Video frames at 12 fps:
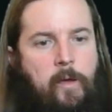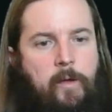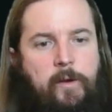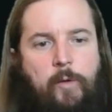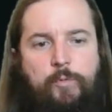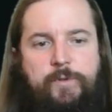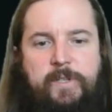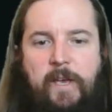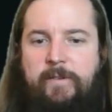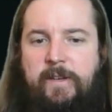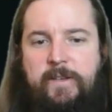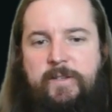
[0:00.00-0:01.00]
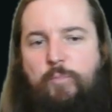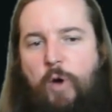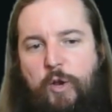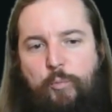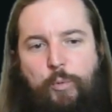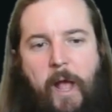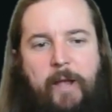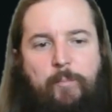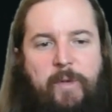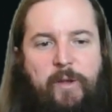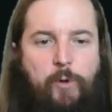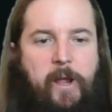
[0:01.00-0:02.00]
Number 7 is Mono Black
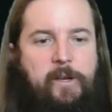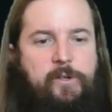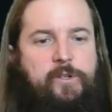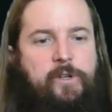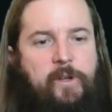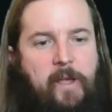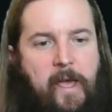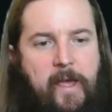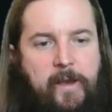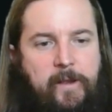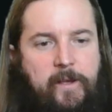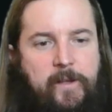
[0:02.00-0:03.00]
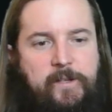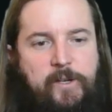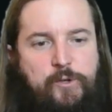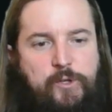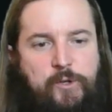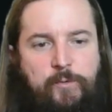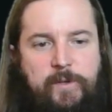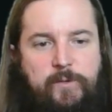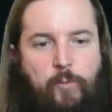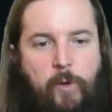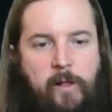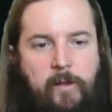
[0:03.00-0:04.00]
Midrange at Tier 2 as
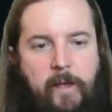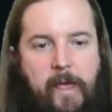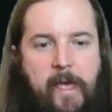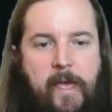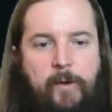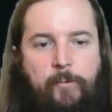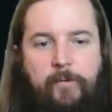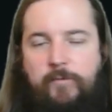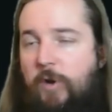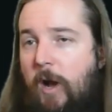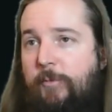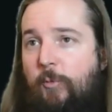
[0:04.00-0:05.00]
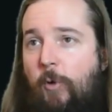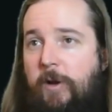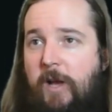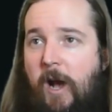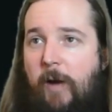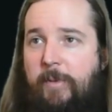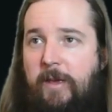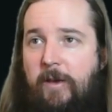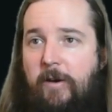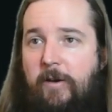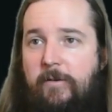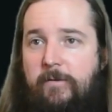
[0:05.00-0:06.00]
well, and we've dropped 1 copy
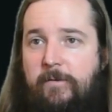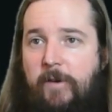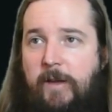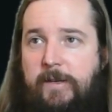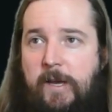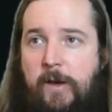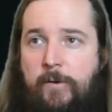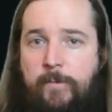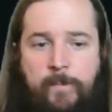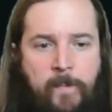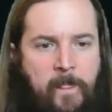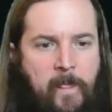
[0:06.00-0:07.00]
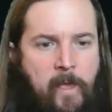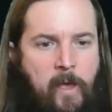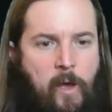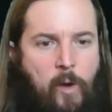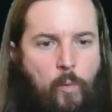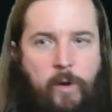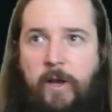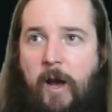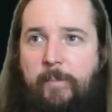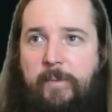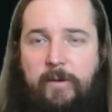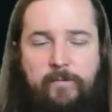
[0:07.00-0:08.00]
of Cutdown, 1
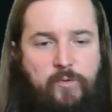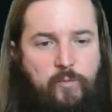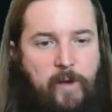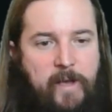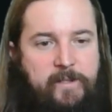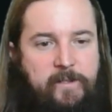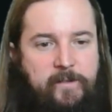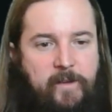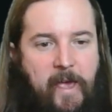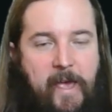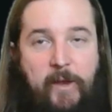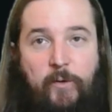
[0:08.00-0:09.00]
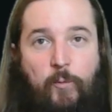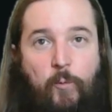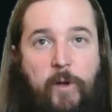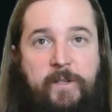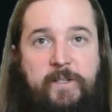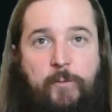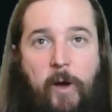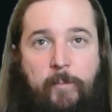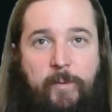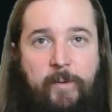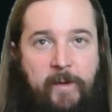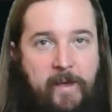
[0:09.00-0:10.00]
copy of Duress, and 1
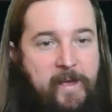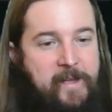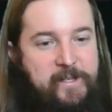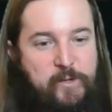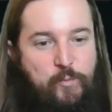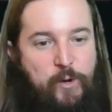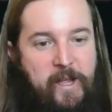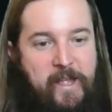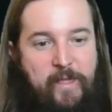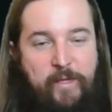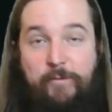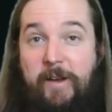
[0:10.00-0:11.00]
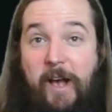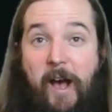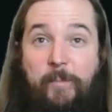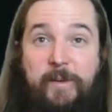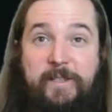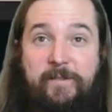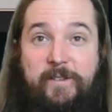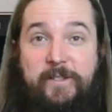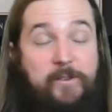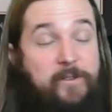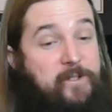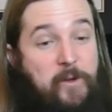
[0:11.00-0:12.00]
Swamp to bring in 3 copies of the
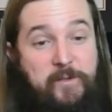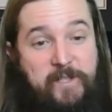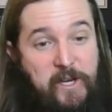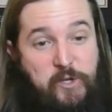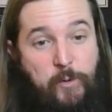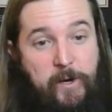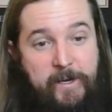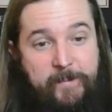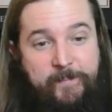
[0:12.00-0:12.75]
Soulstone Sanctuary.